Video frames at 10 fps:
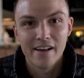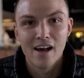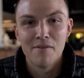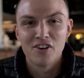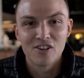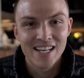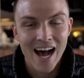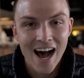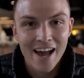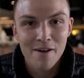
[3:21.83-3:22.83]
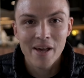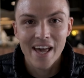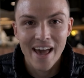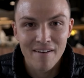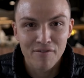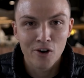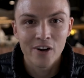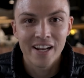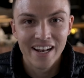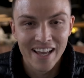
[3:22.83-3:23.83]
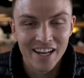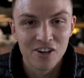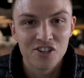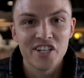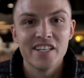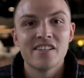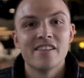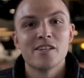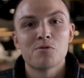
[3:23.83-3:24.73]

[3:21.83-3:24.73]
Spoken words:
of your time, effort, and energy to this